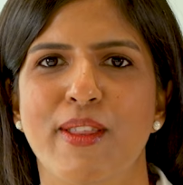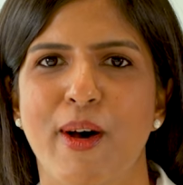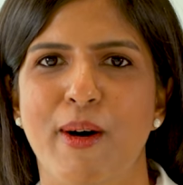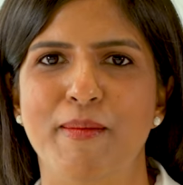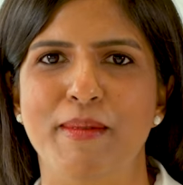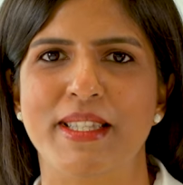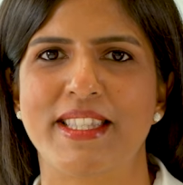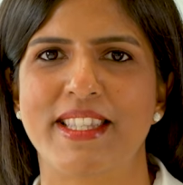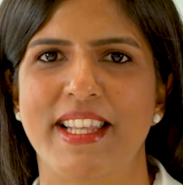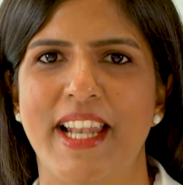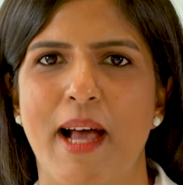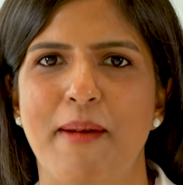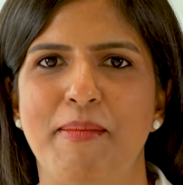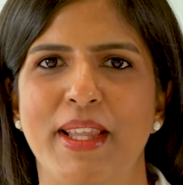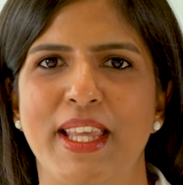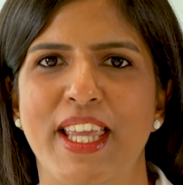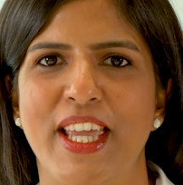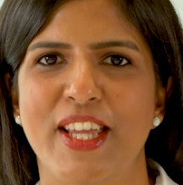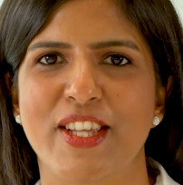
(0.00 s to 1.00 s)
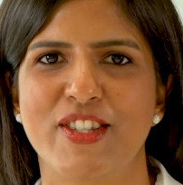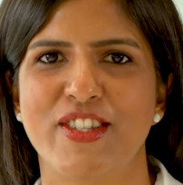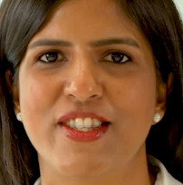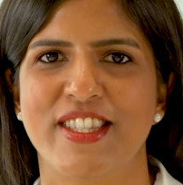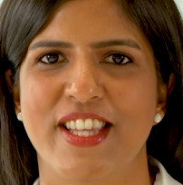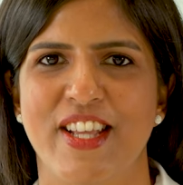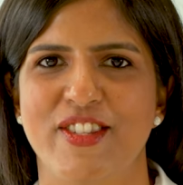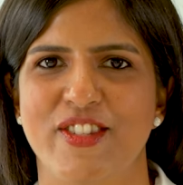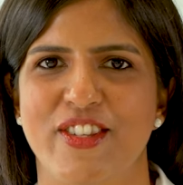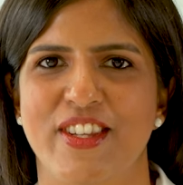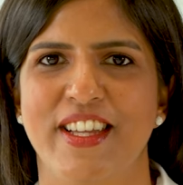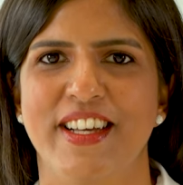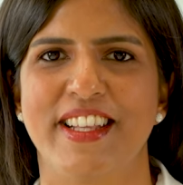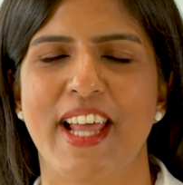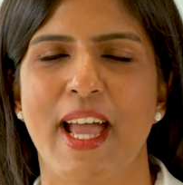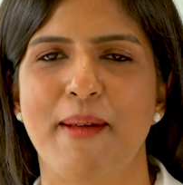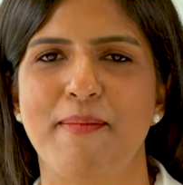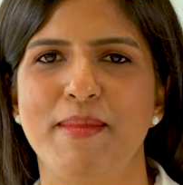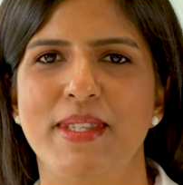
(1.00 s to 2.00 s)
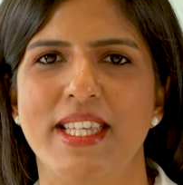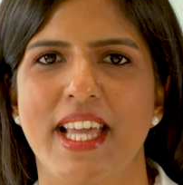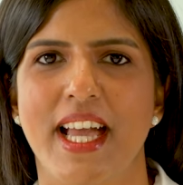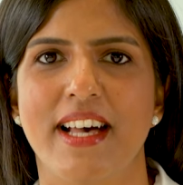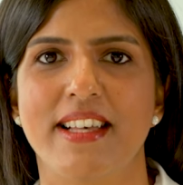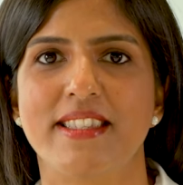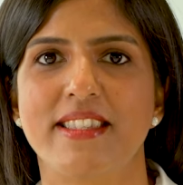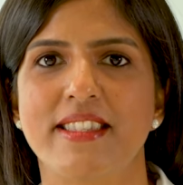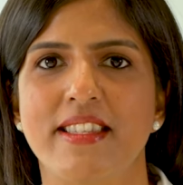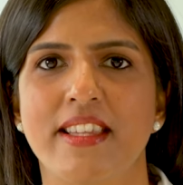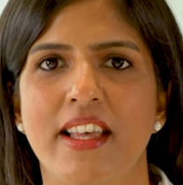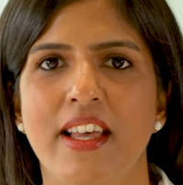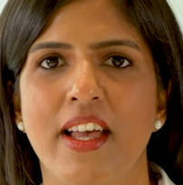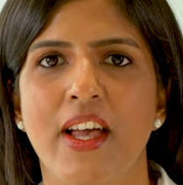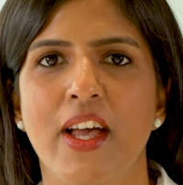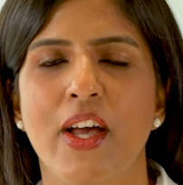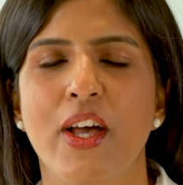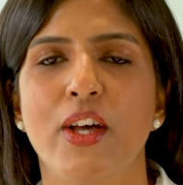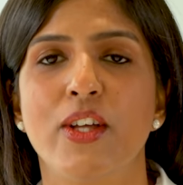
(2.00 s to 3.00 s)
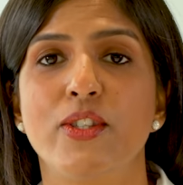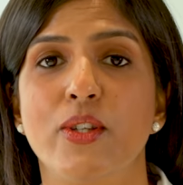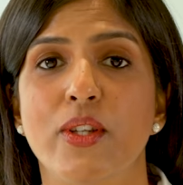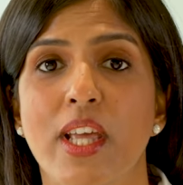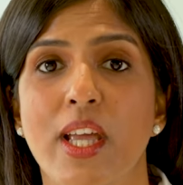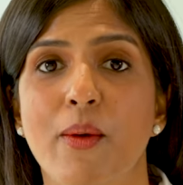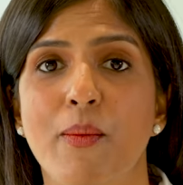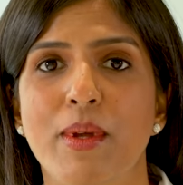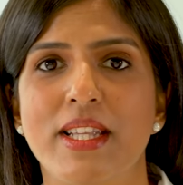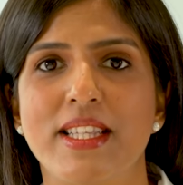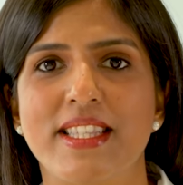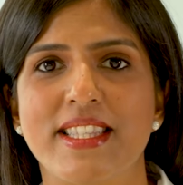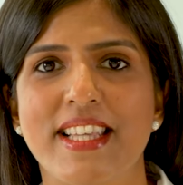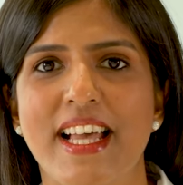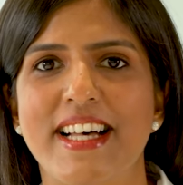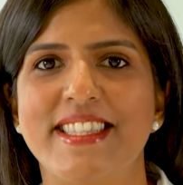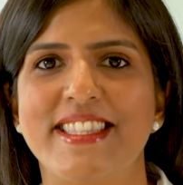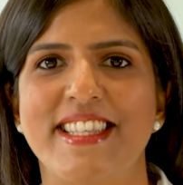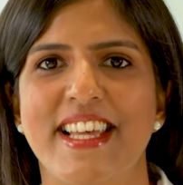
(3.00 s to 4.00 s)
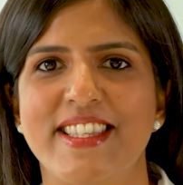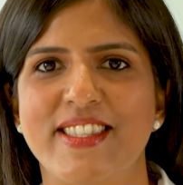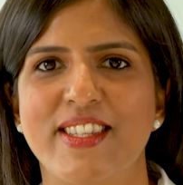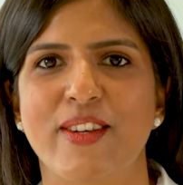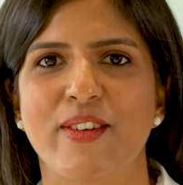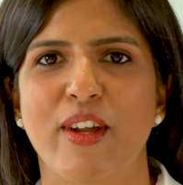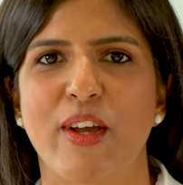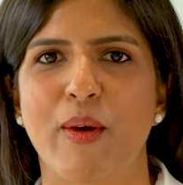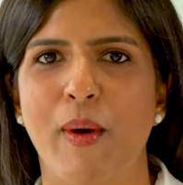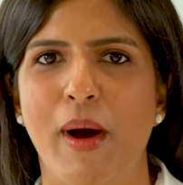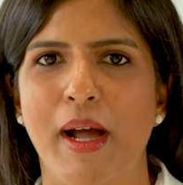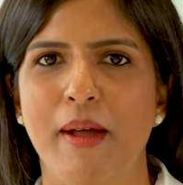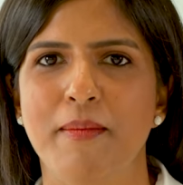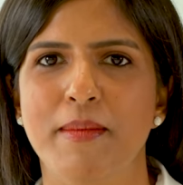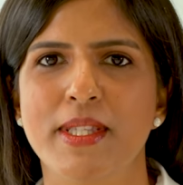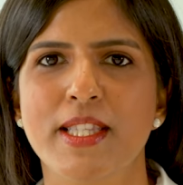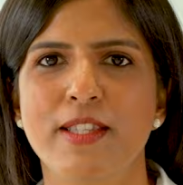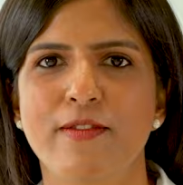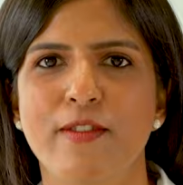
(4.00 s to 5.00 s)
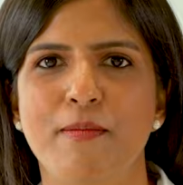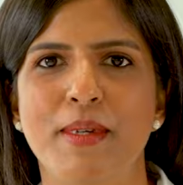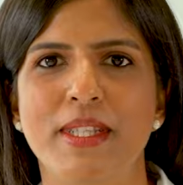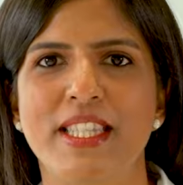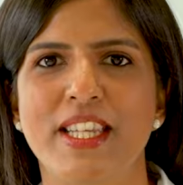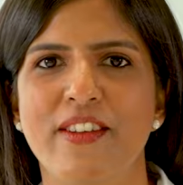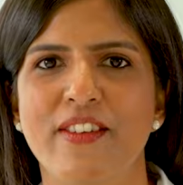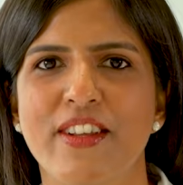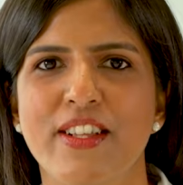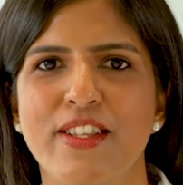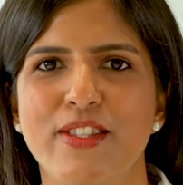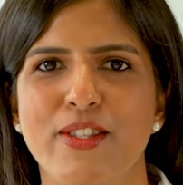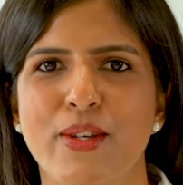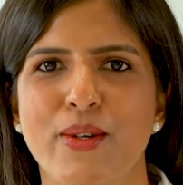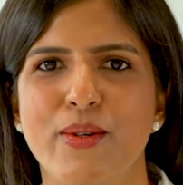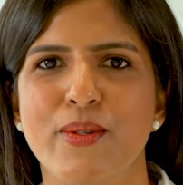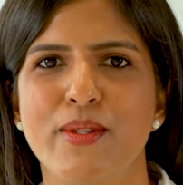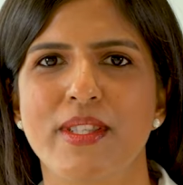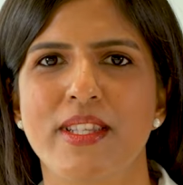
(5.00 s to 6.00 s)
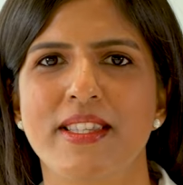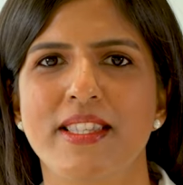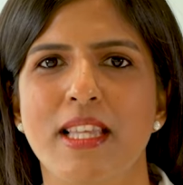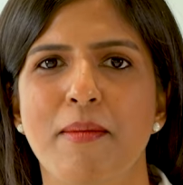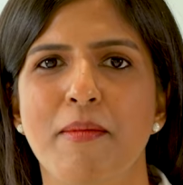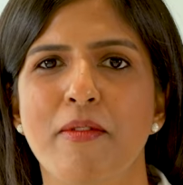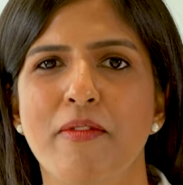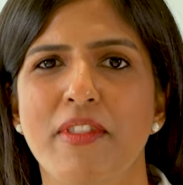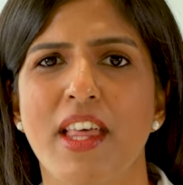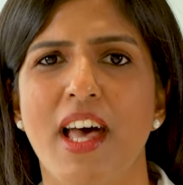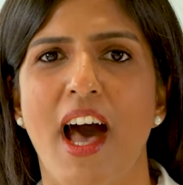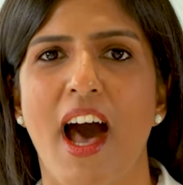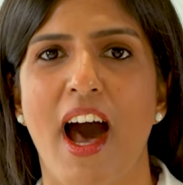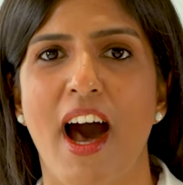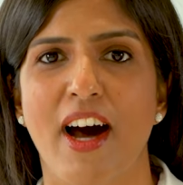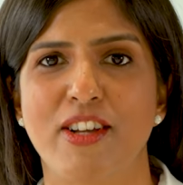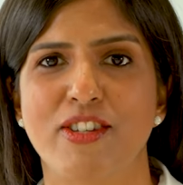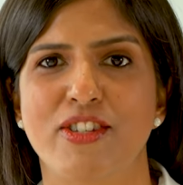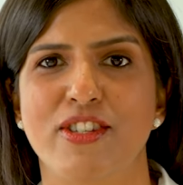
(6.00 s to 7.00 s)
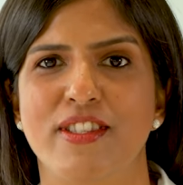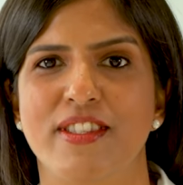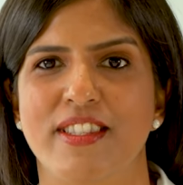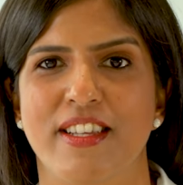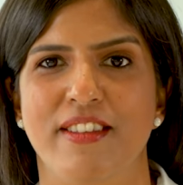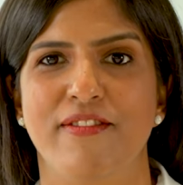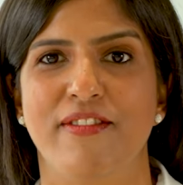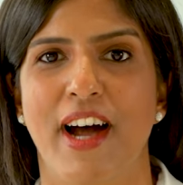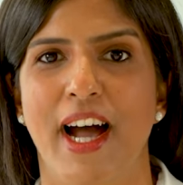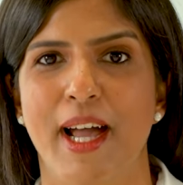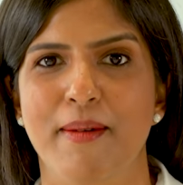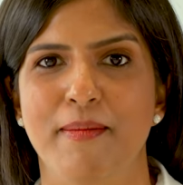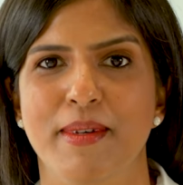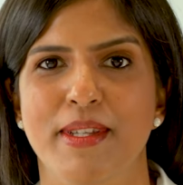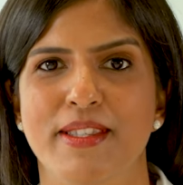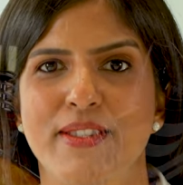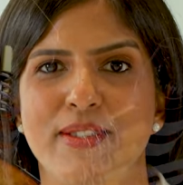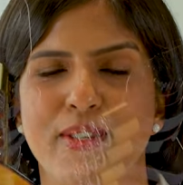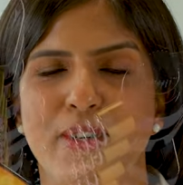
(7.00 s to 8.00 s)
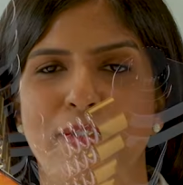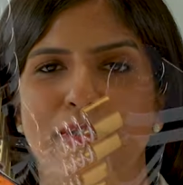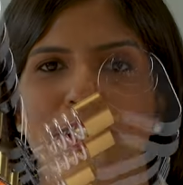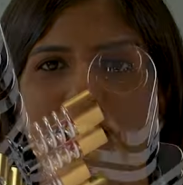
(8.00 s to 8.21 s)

Thomas, an applications engineer at MTS. Today we discuss testing requirements for materials used in some of the harshest environments of